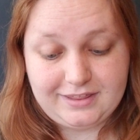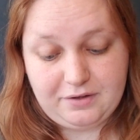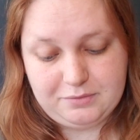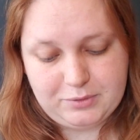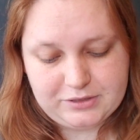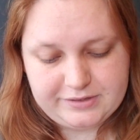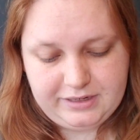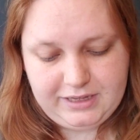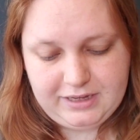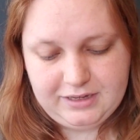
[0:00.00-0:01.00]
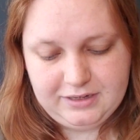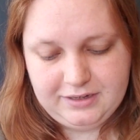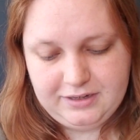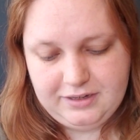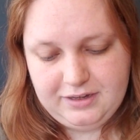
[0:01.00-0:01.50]
that one personally.
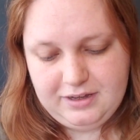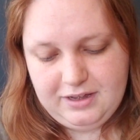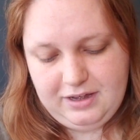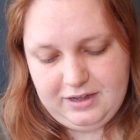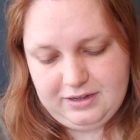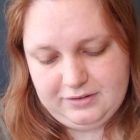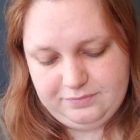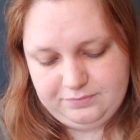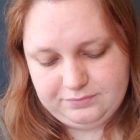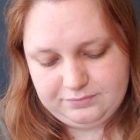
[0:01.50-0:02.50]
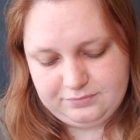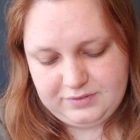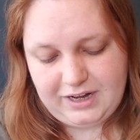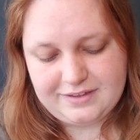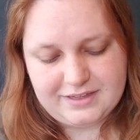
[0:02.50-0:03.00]
Um,
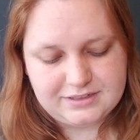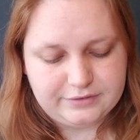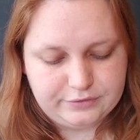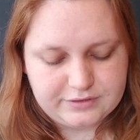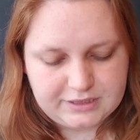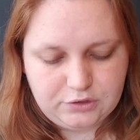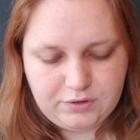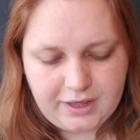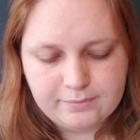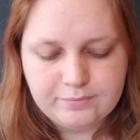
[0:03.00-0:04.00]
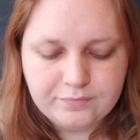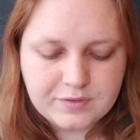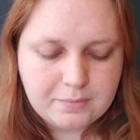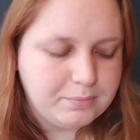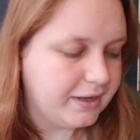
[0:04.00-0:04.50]
I think Salute's a cute name,
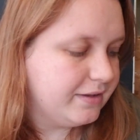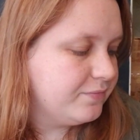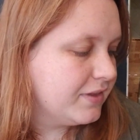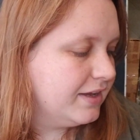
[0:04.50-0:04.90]
but